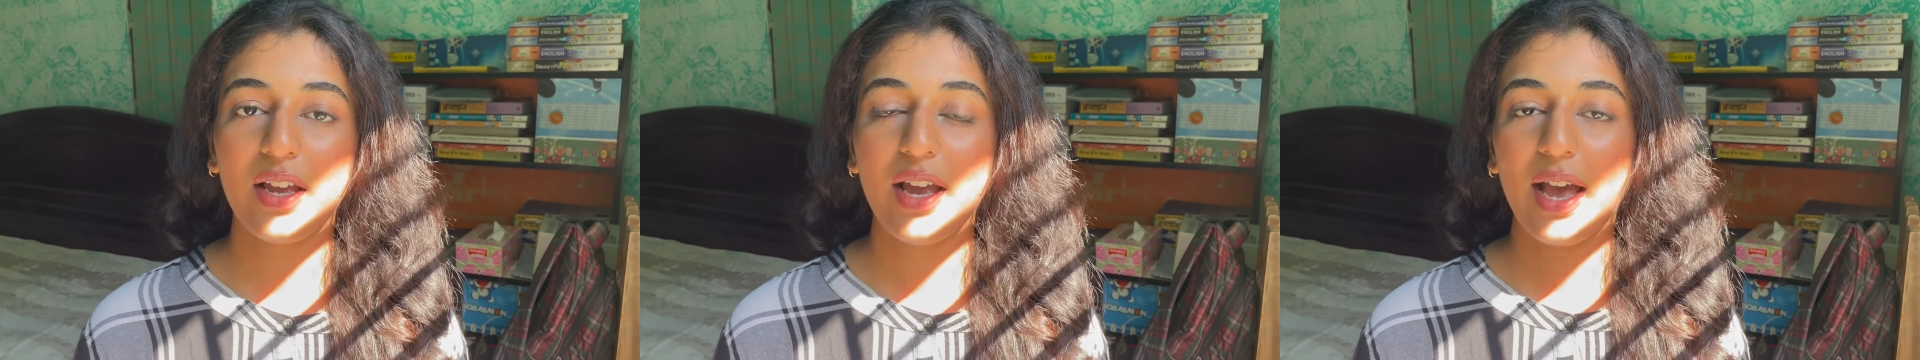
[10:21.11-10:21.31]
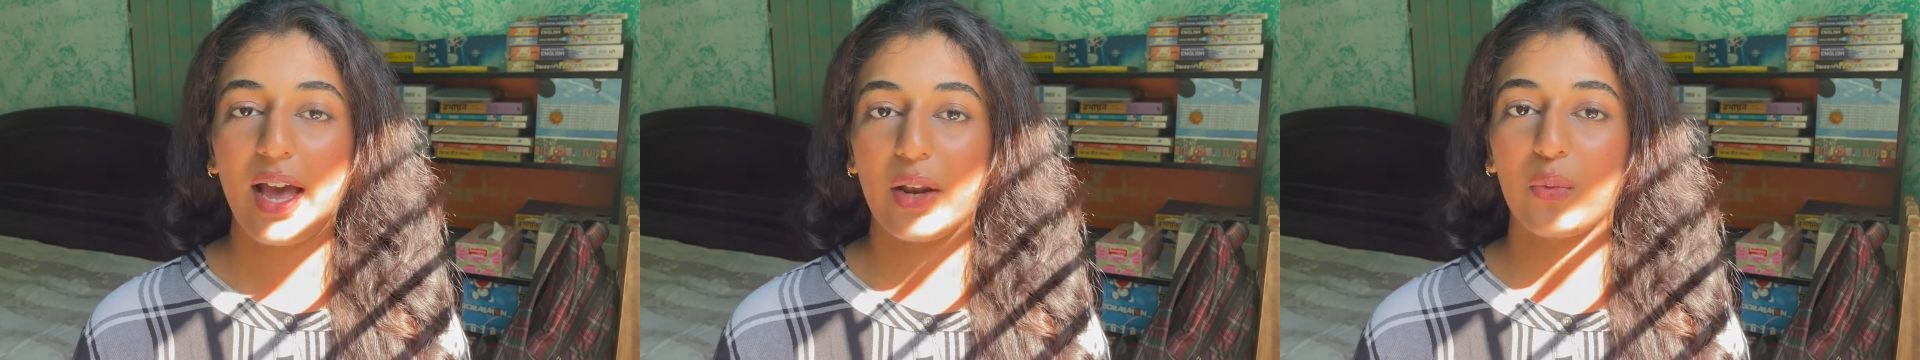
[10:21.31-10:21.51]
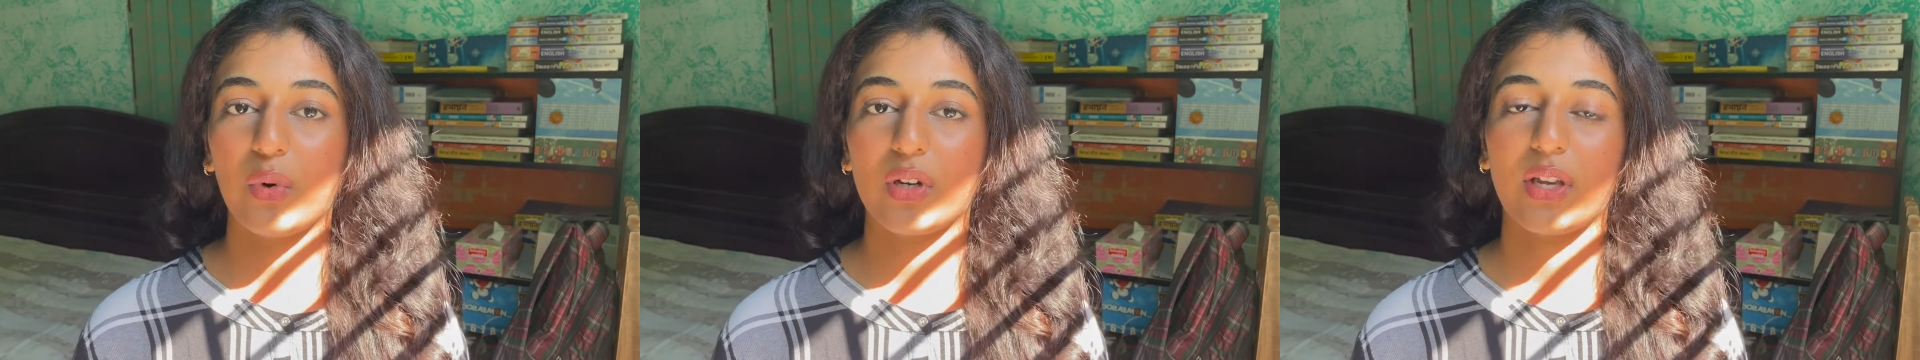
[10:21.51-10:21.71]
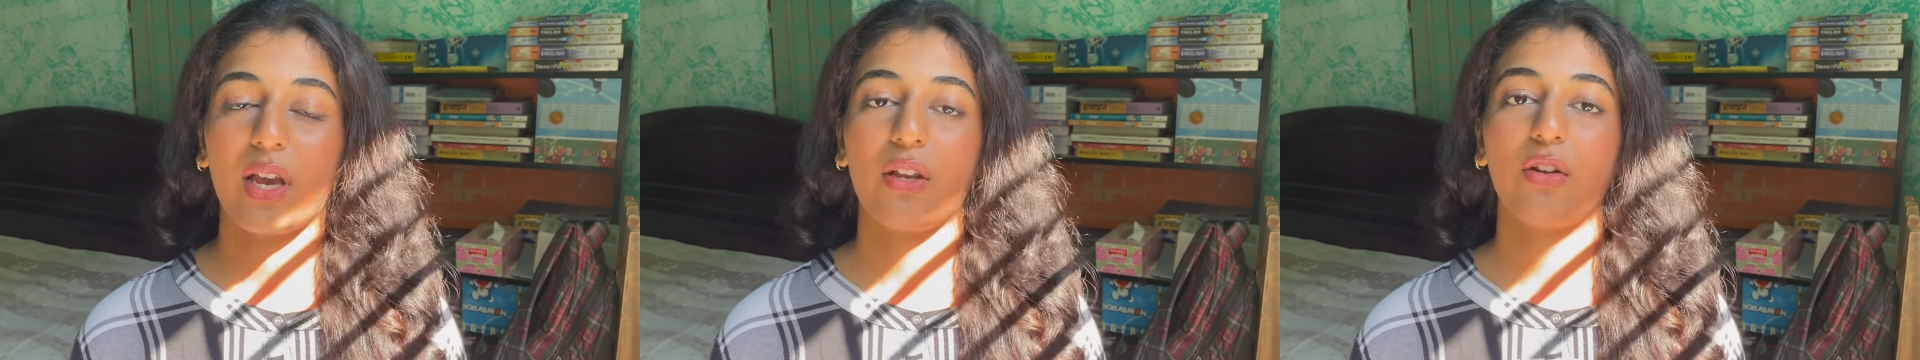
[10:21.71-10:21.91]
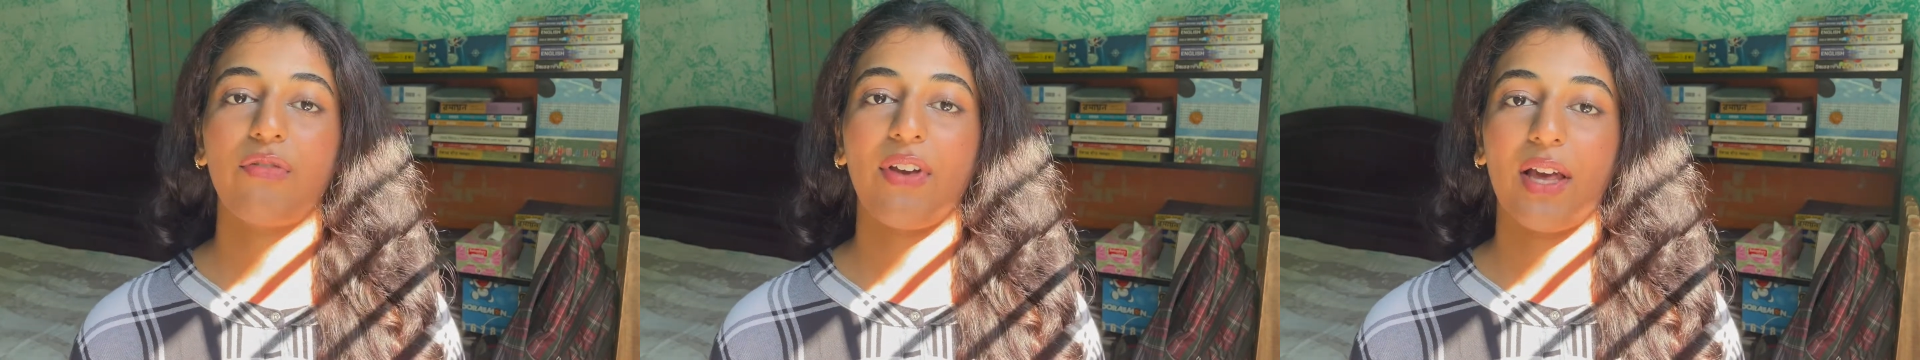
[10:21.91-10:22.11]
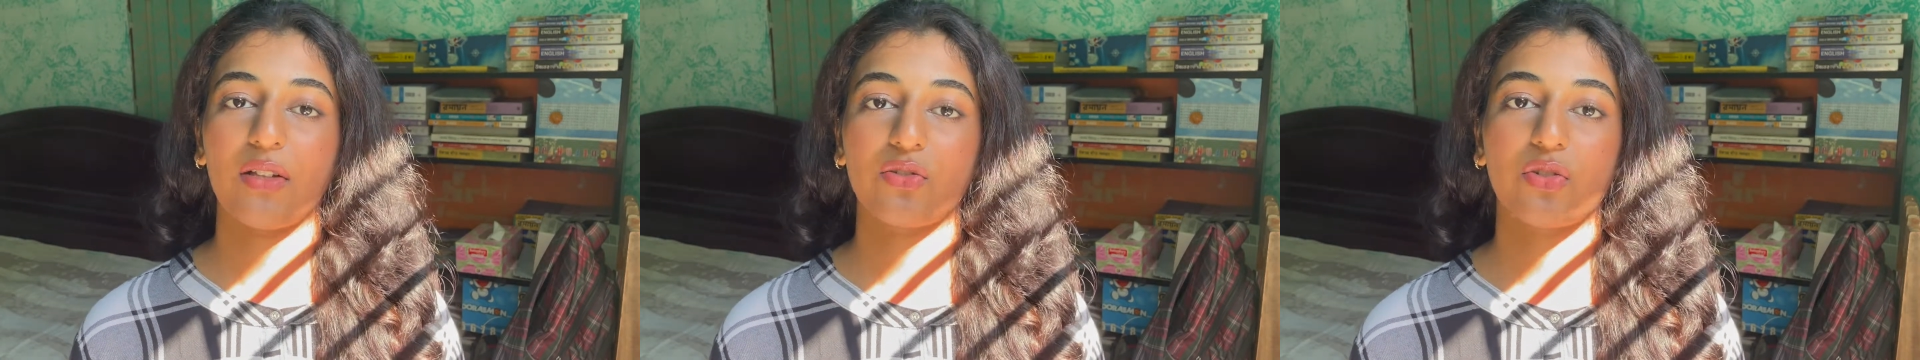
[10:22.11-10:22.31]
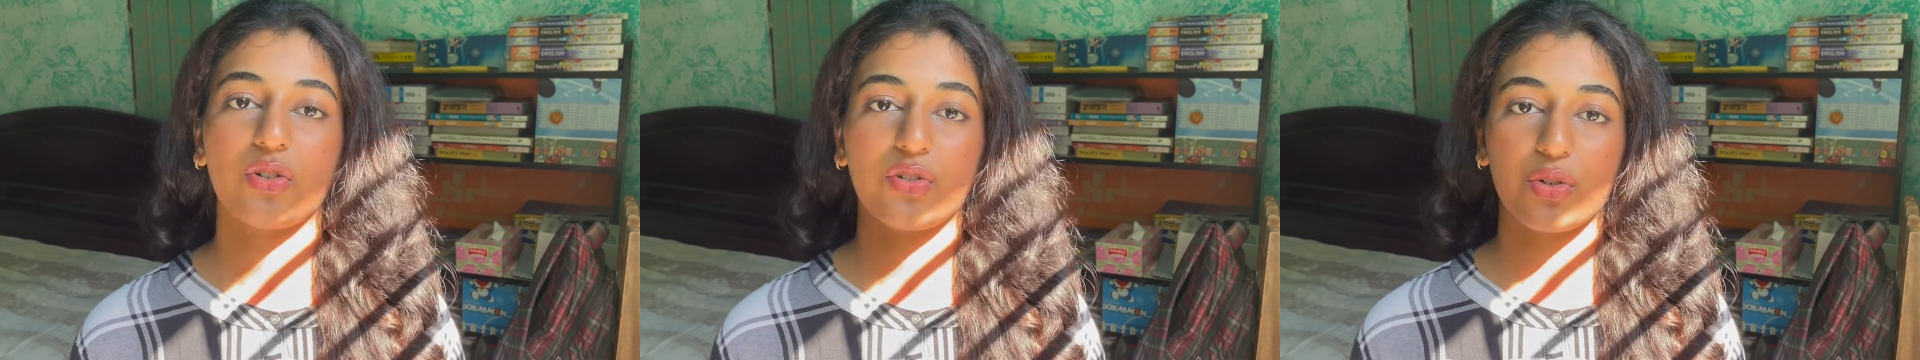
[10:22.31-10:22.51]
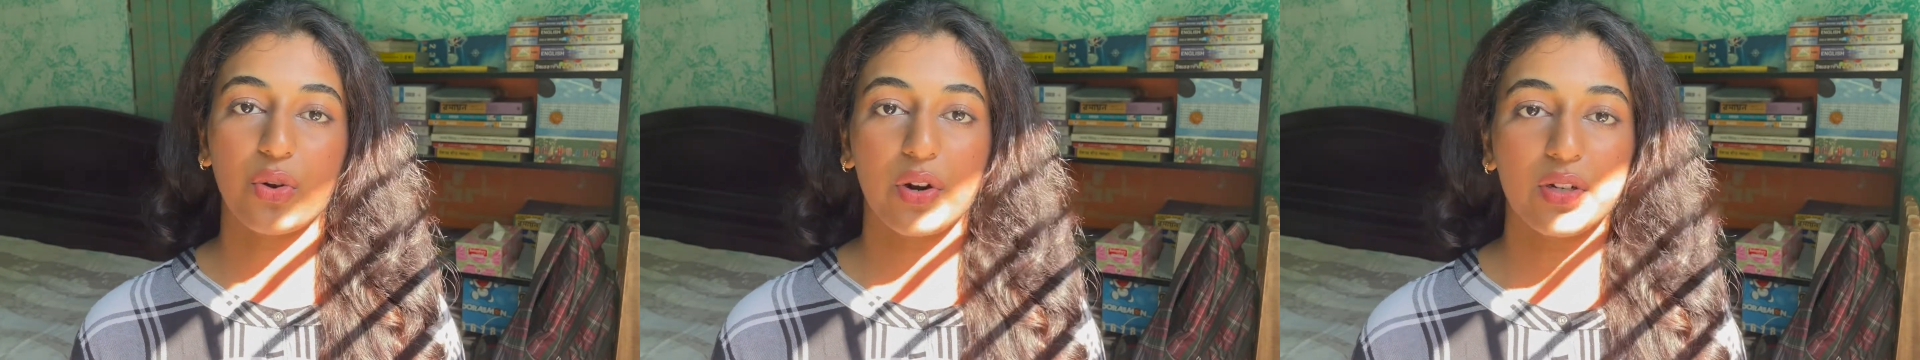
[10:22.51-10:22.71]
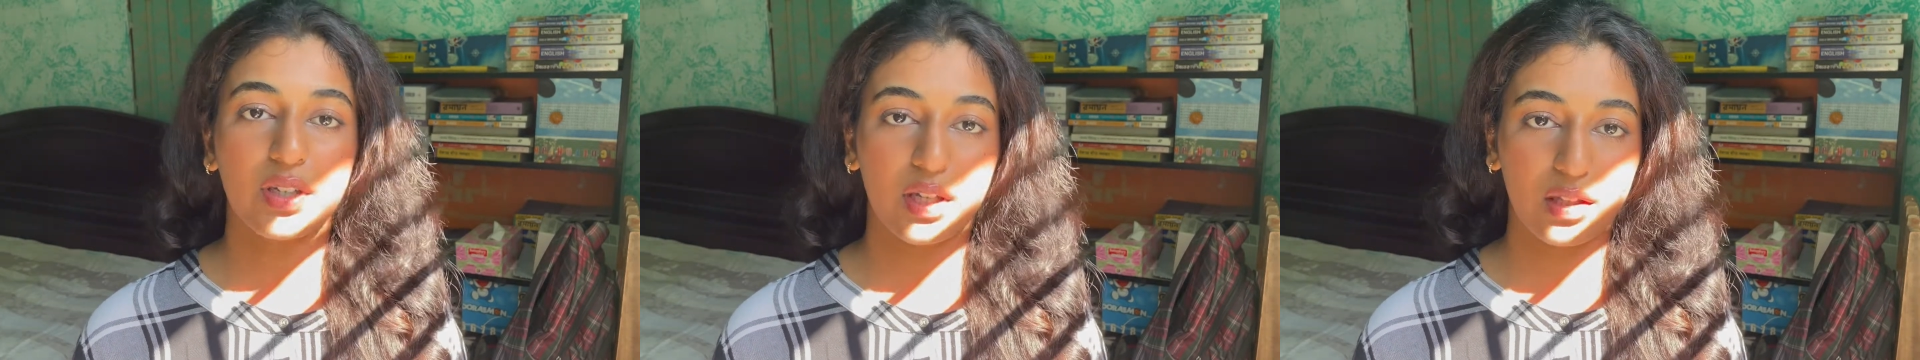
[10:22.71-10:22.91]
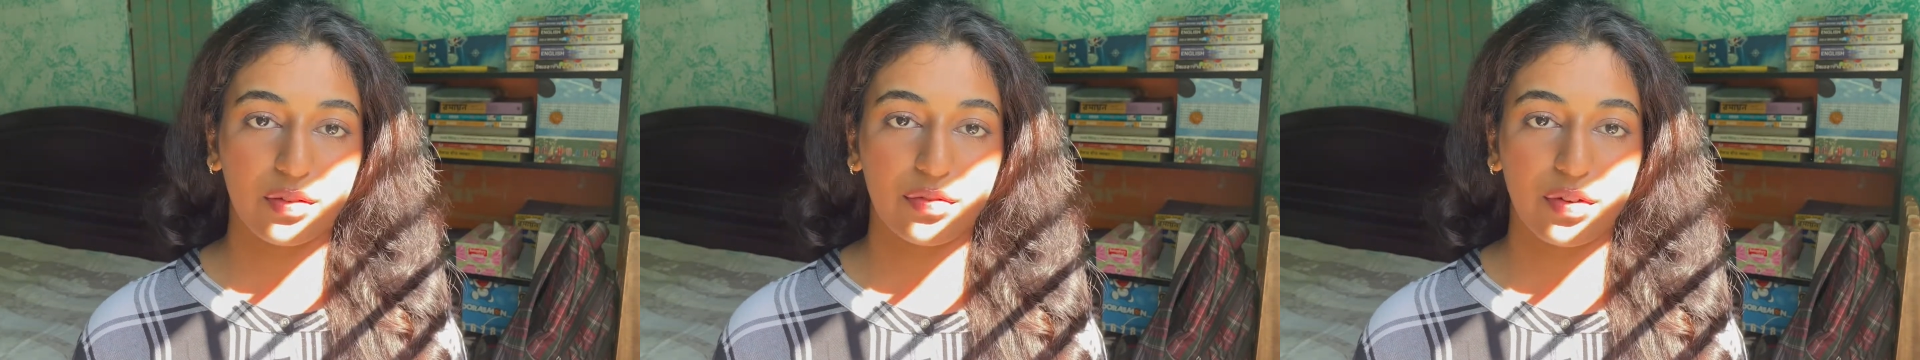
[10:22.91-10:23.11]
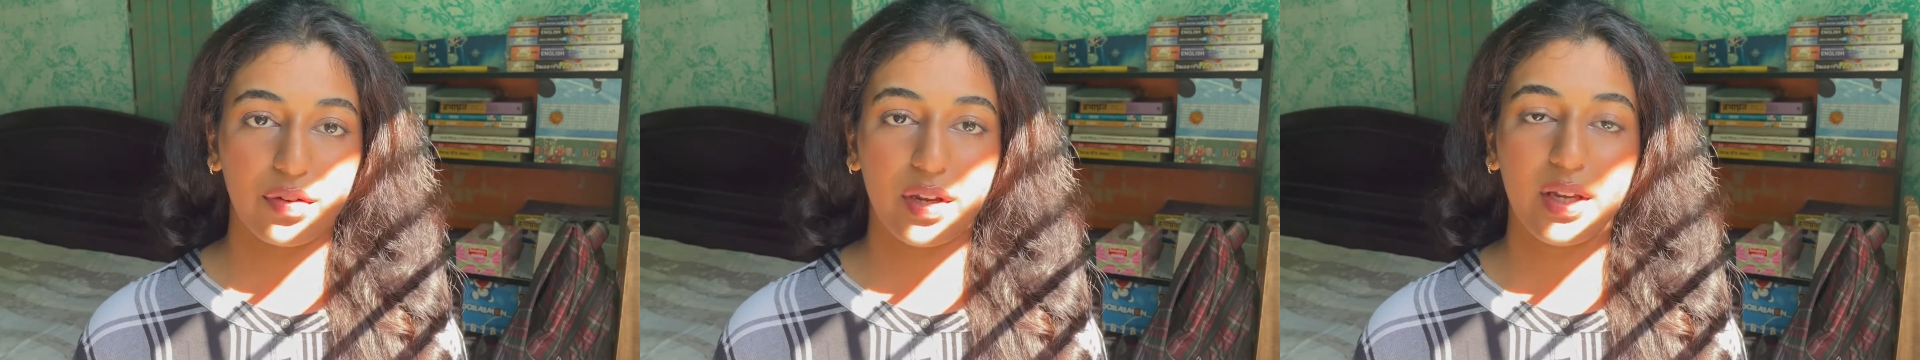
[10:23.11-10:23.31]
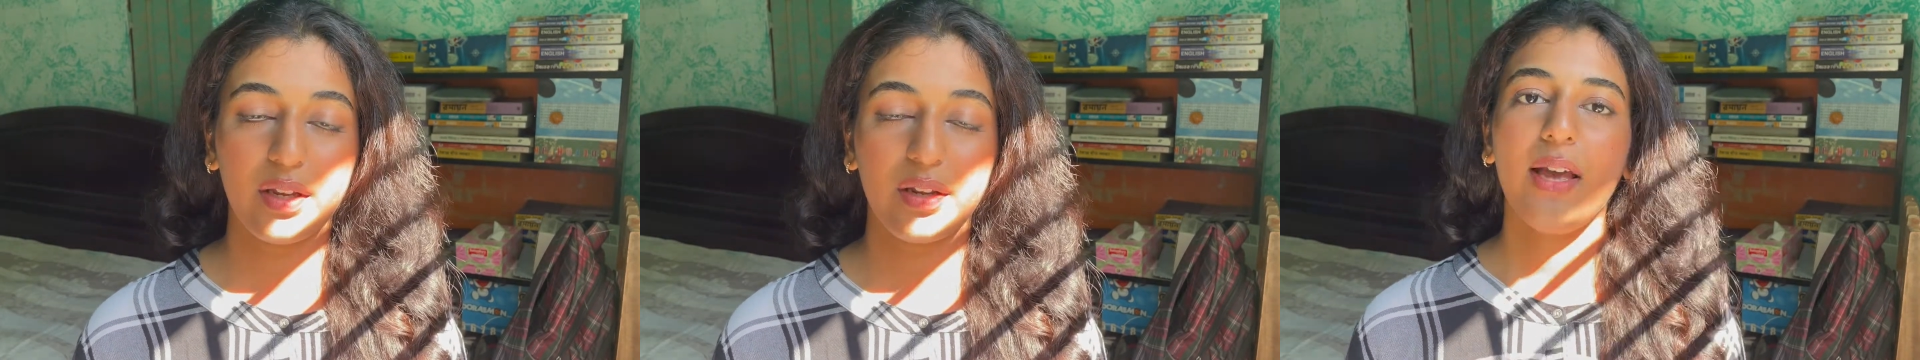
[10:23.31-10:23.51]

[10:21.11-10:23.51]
and what kind of answers you're delivering.